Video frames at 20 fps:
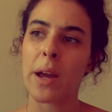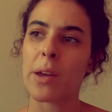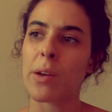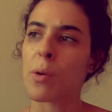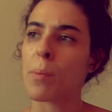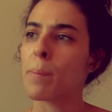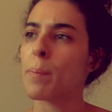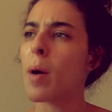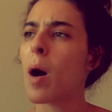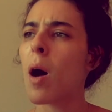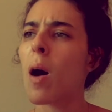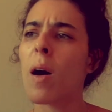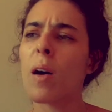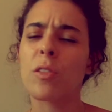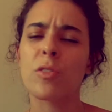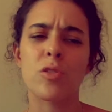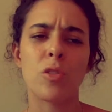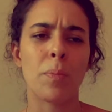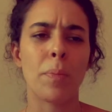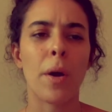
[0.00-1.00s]
your
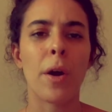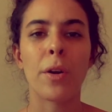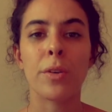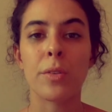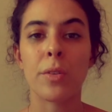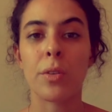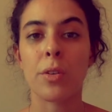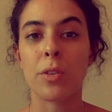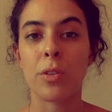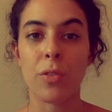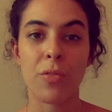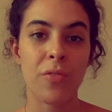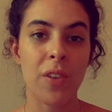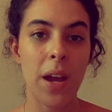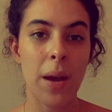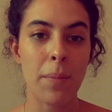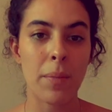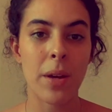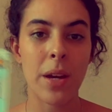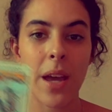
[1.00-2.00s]
boss, your partner, or your
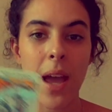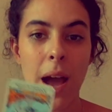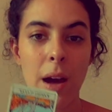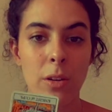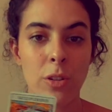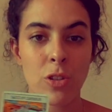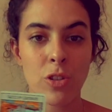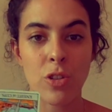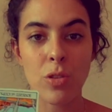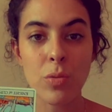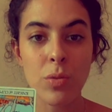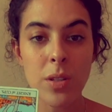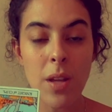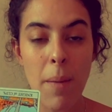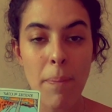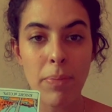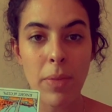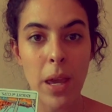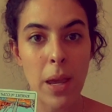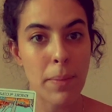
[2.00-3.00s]
family how to do
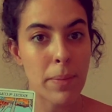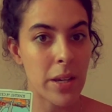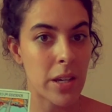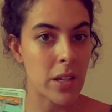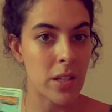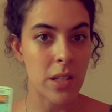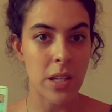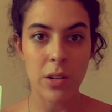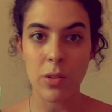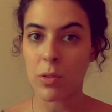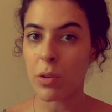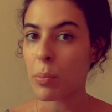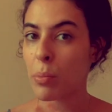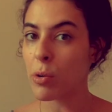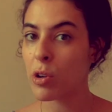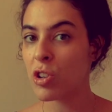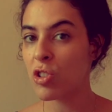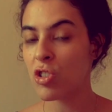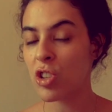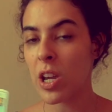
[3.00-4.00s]
something because they don't
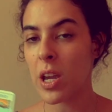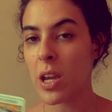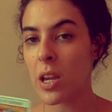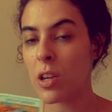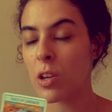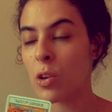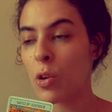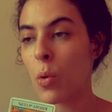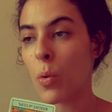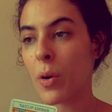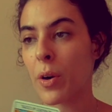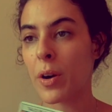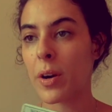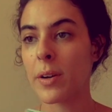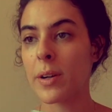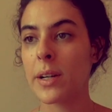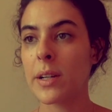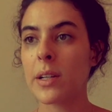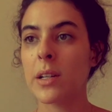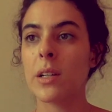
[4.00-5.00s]
appreciate
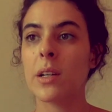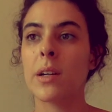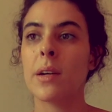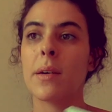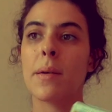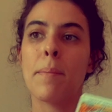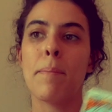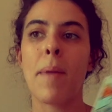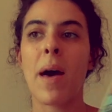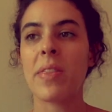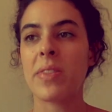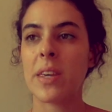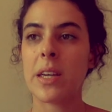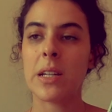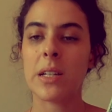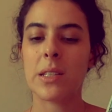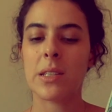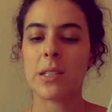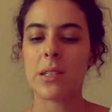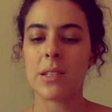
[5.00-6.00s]
your
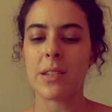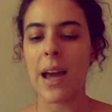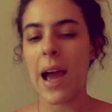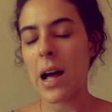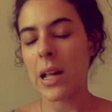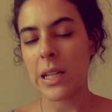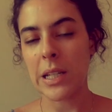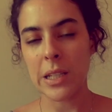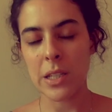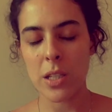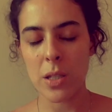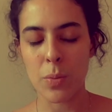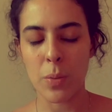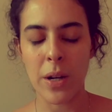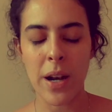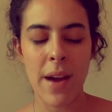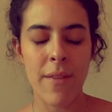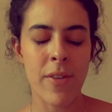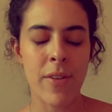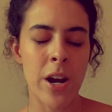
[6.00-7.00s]
methods, talents,
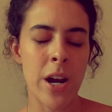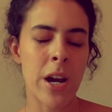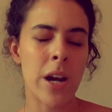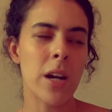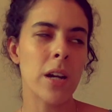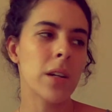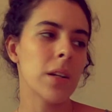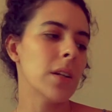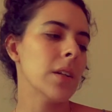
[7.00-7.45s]
whatever.